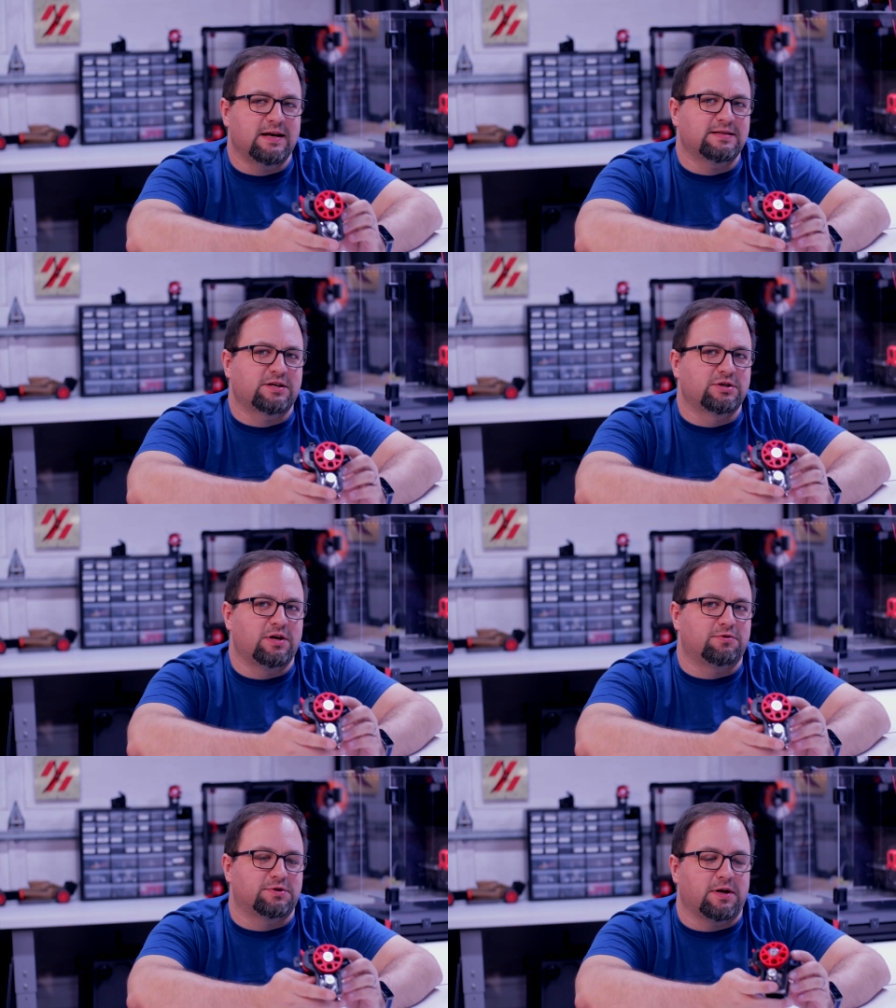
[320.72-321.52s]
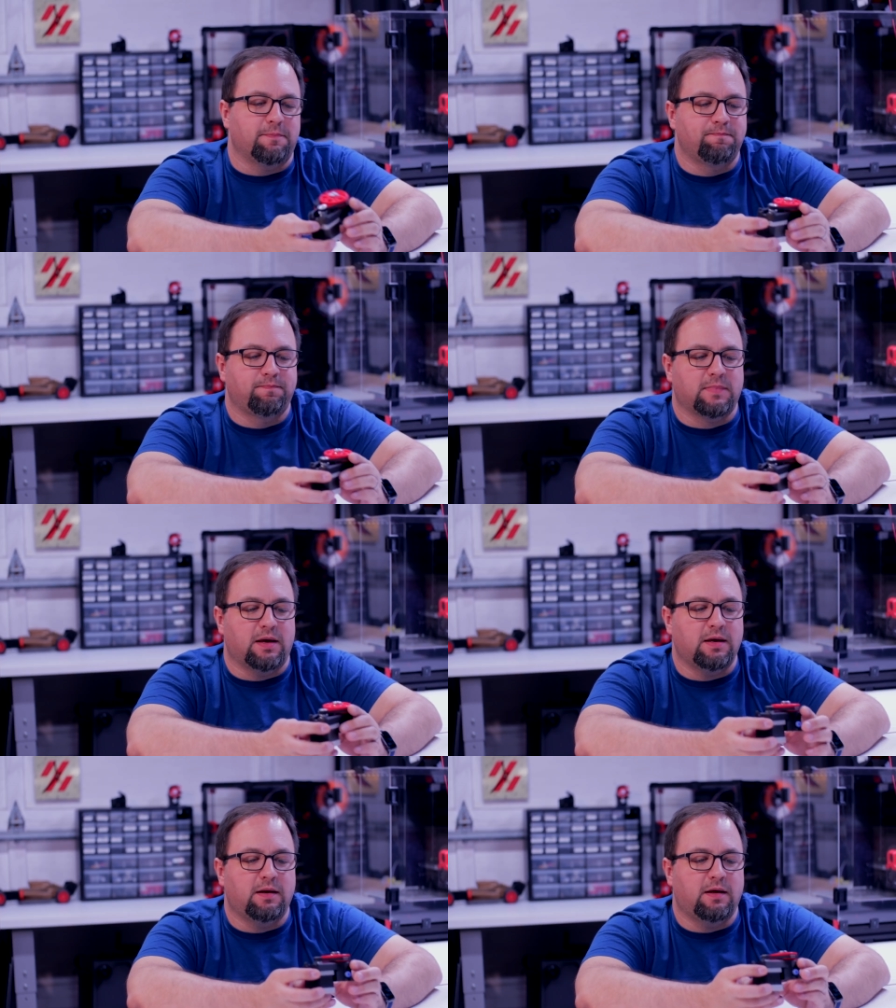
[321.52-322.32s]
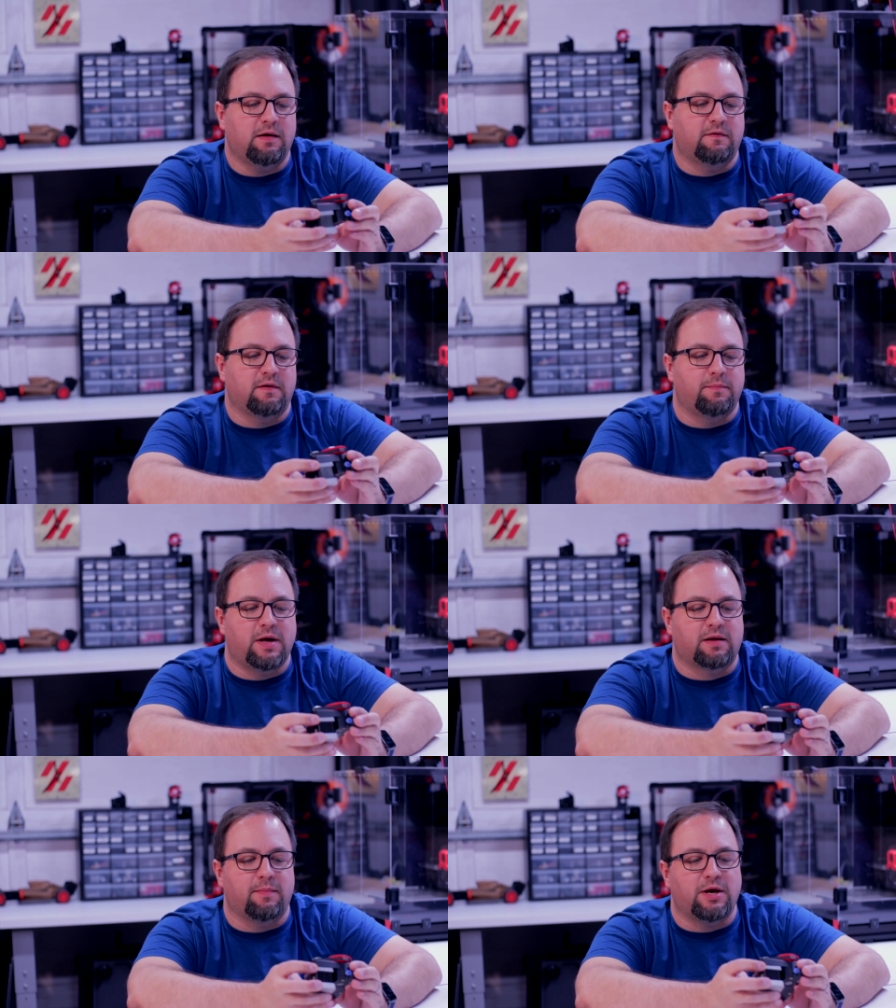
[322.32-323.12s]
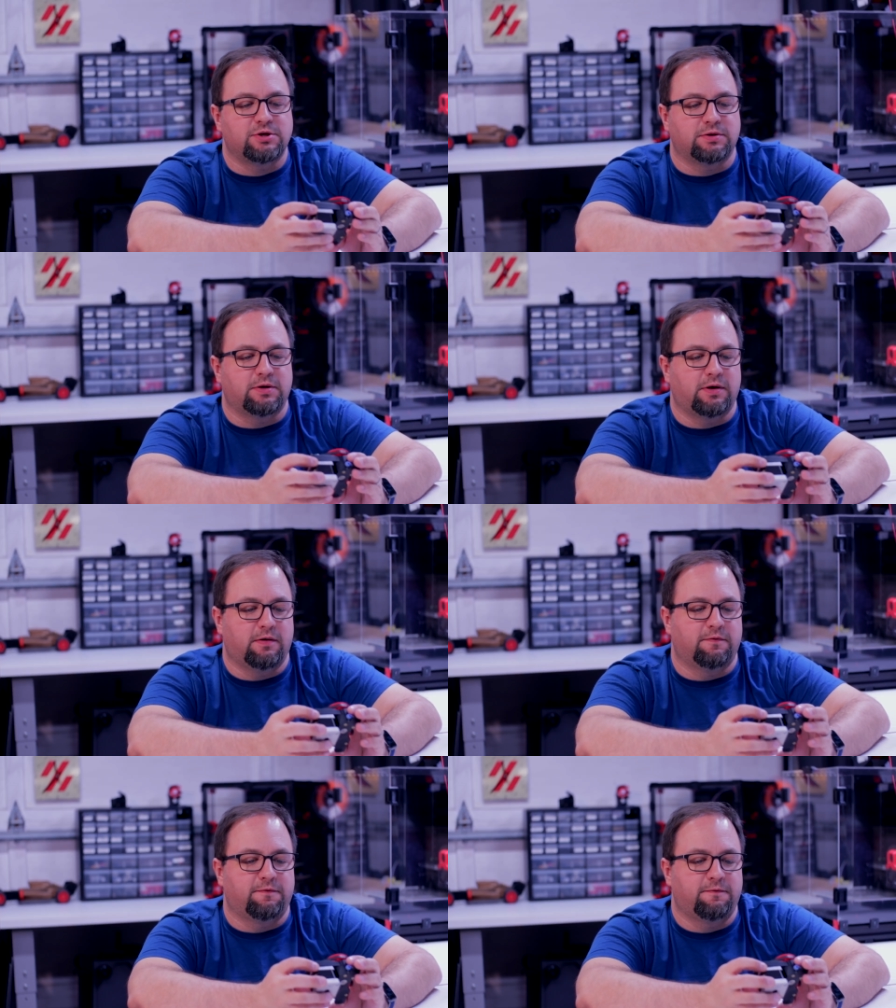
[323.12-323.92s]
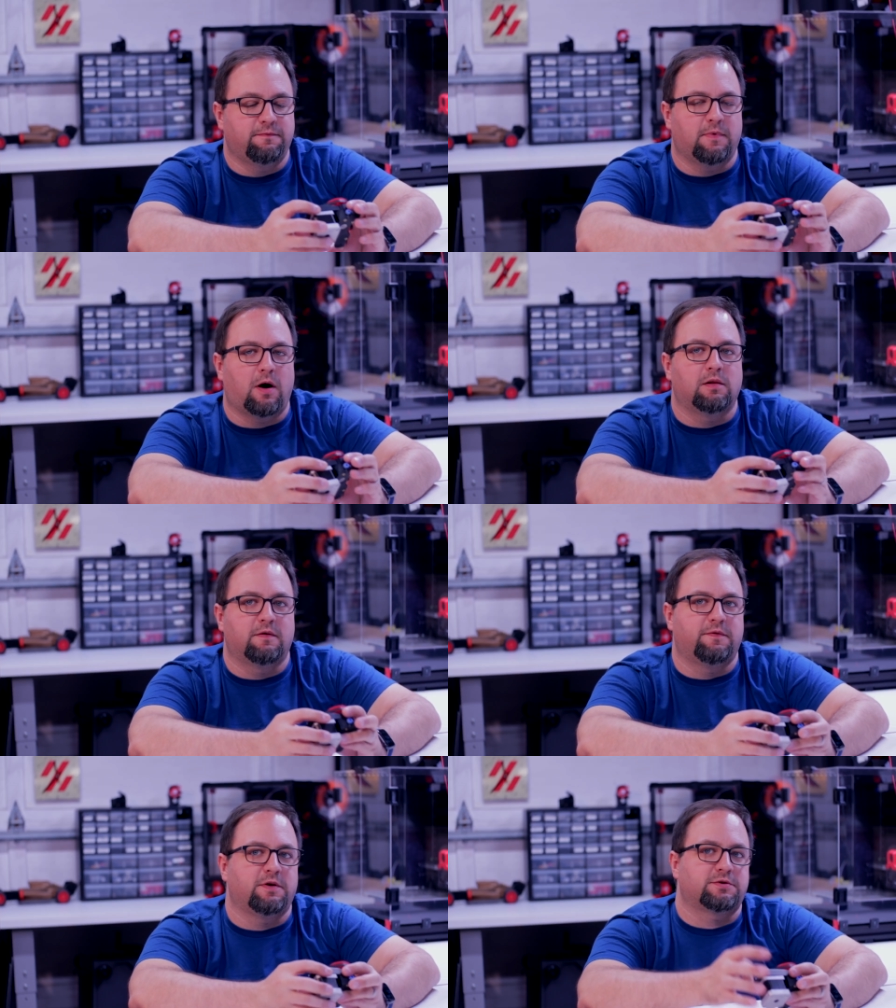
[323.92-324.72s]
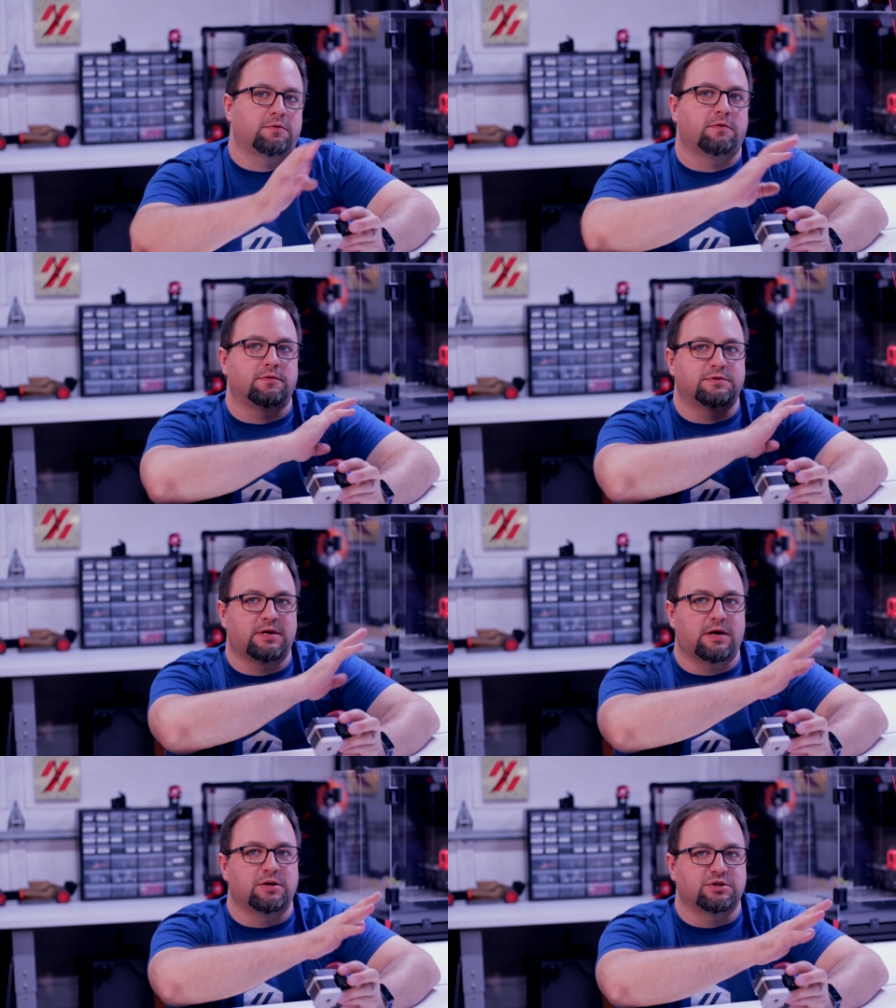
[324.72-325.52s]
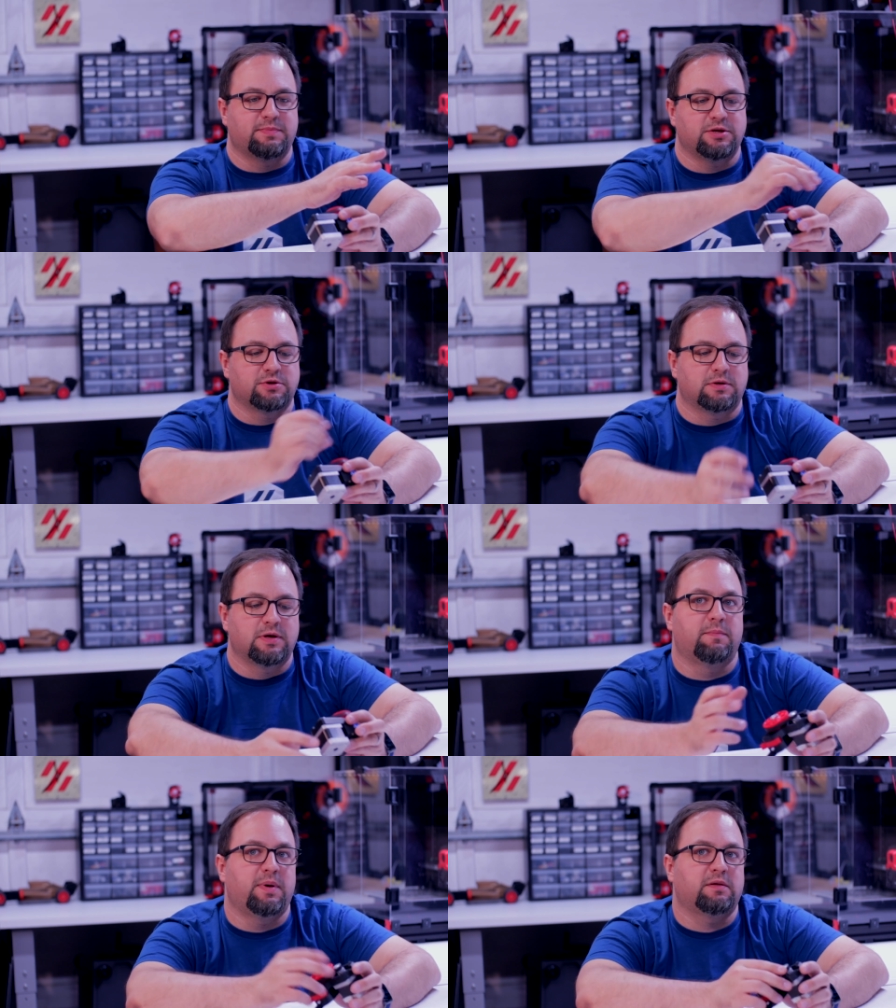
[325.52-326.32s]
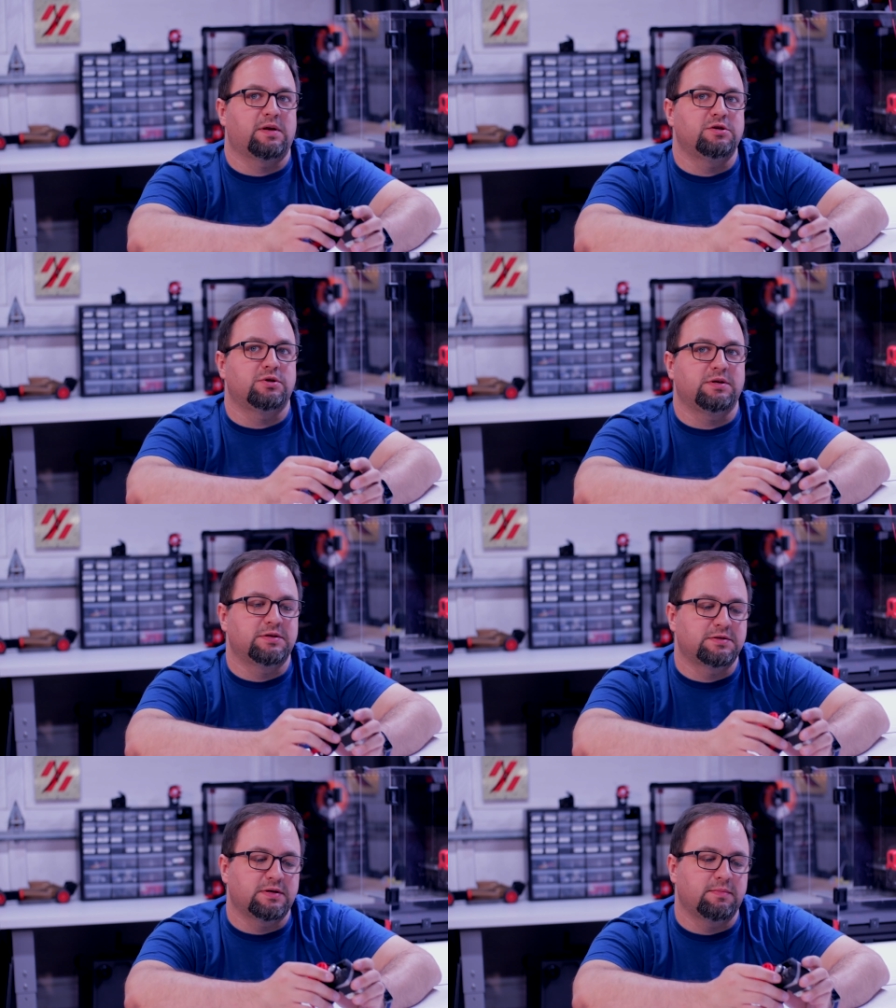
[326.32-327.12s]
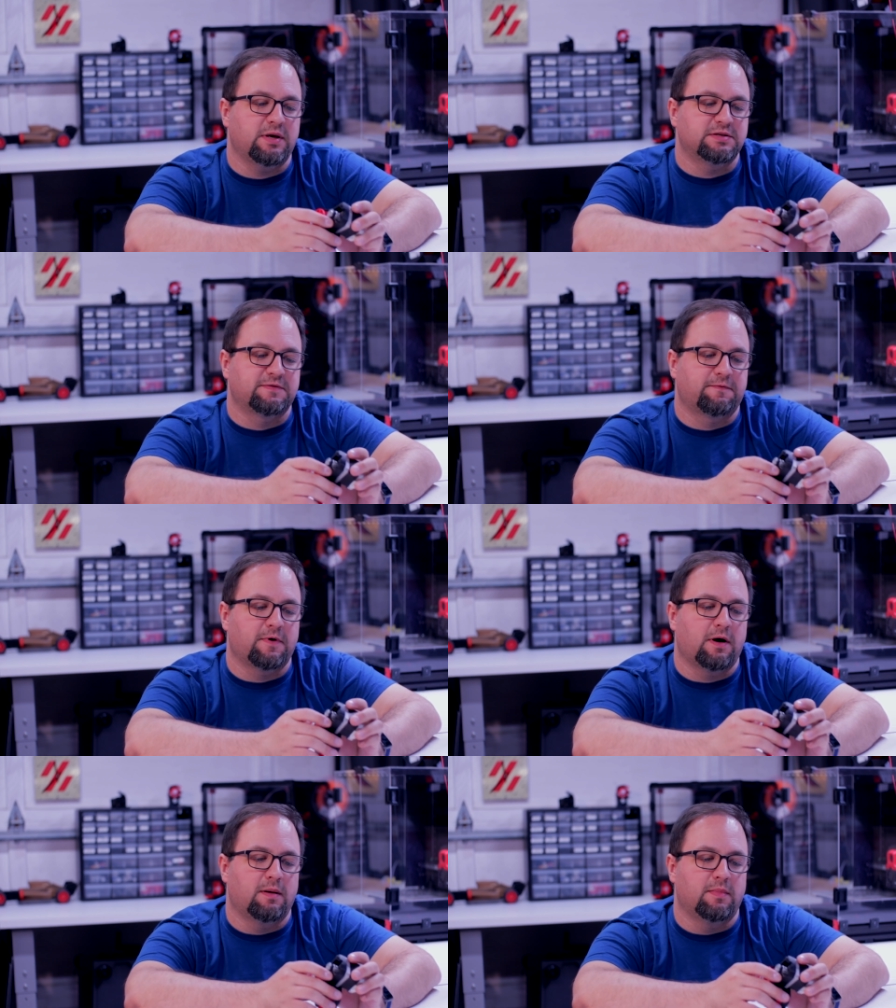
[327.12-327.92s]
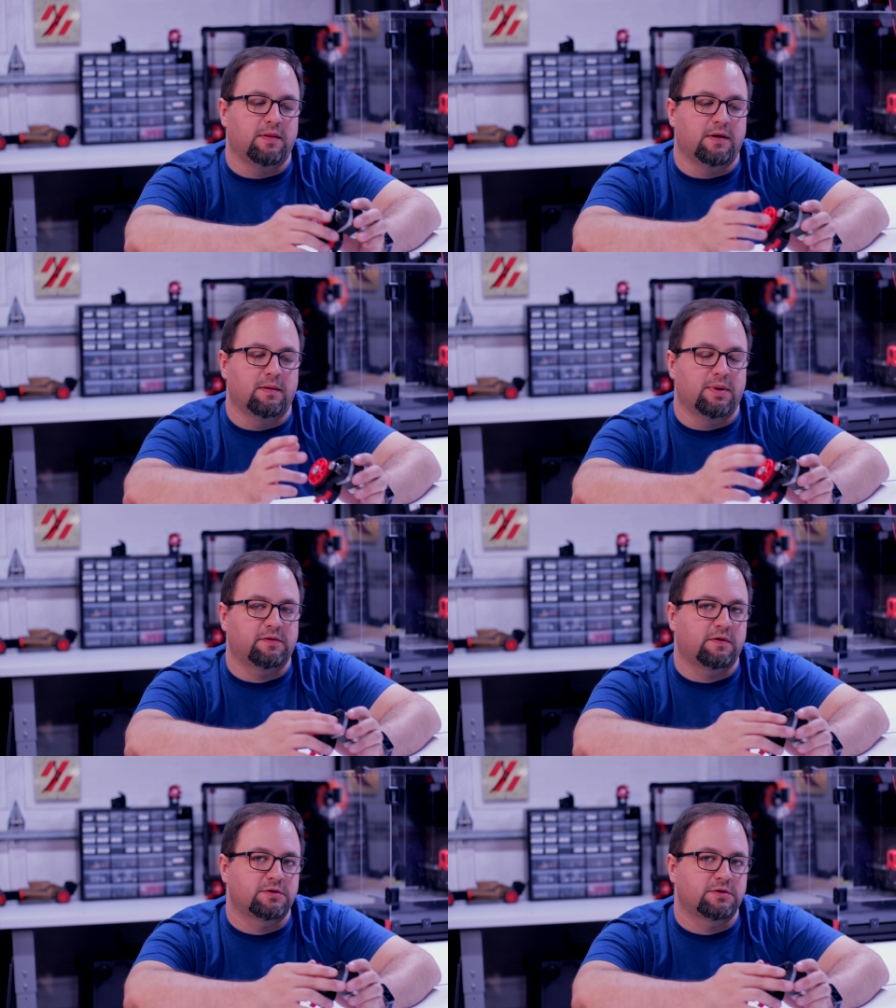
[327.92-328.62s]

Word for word: is actually interesting. It is an amalgamation of all of the extruders that I just mentioned. The belt tensioning system is from the belted